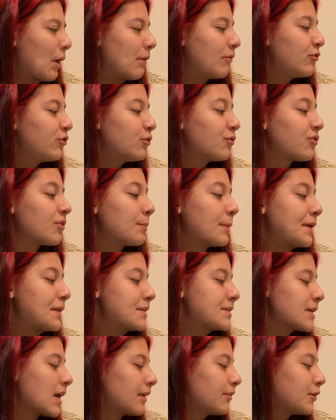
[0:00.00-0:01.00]
food from
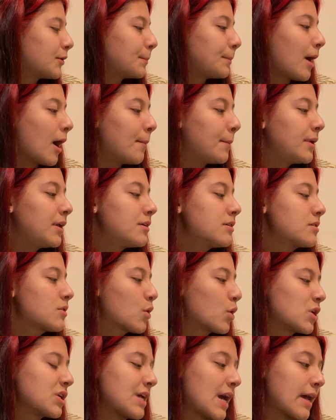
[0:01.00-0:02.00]
inside their mommy's
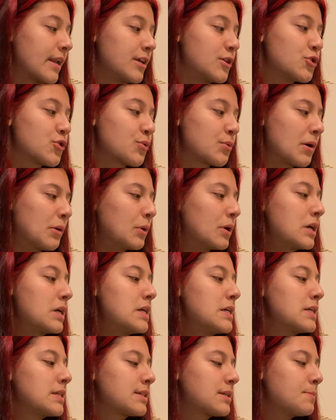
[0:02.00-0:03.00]
or daddy's throat.
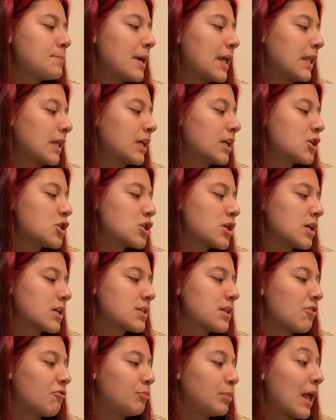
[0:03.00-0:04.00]
Some pelican chicks
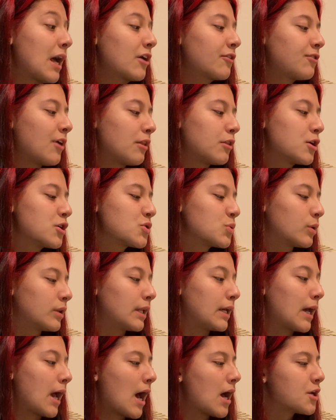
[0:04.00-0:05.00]
have black feathers when
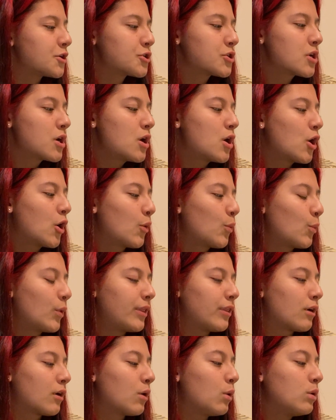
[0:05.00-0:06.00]
they hatch. When
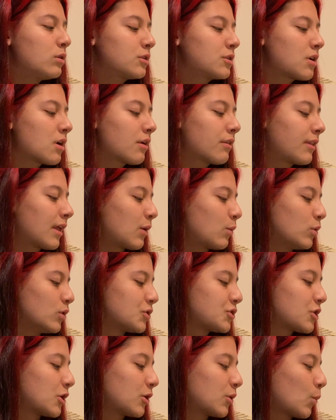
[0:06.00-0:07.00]
they're older, they will
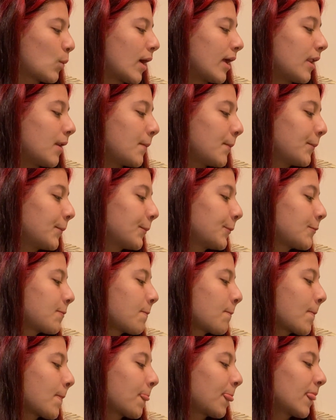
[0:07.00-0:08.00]
turn white.
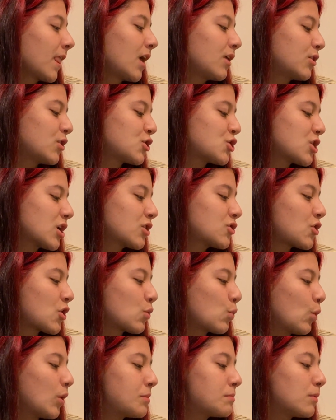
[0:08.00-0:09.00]
The chicks are
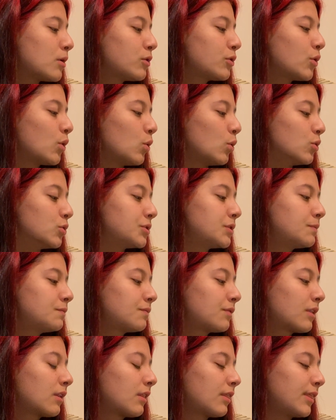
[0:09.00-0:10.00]
1 month old.
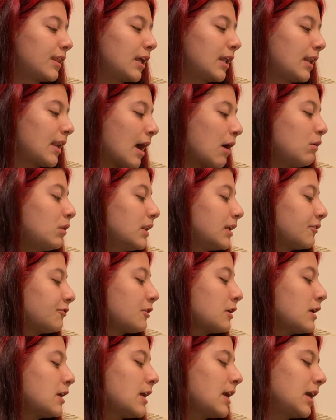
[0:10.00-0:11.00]
They now live
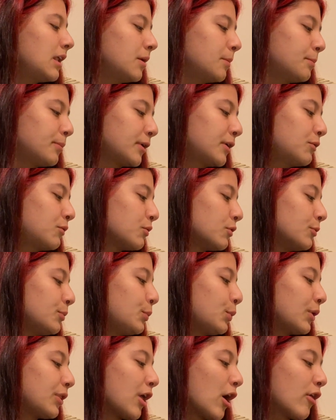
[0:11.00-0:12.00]
in a big group
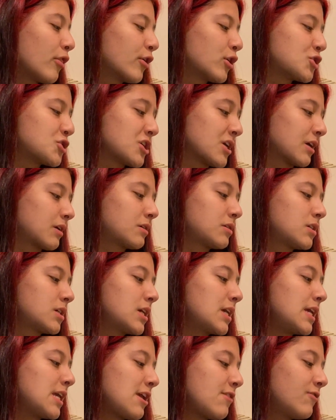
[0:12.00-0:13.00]
with other chicks.
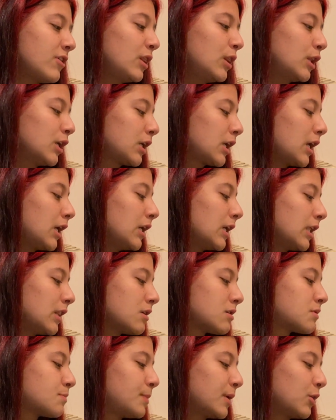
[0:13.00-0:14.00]
Even looking in
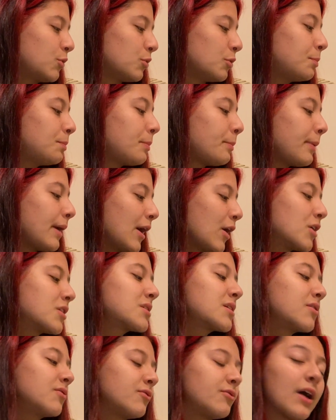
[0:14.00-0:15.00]
this big group, parents can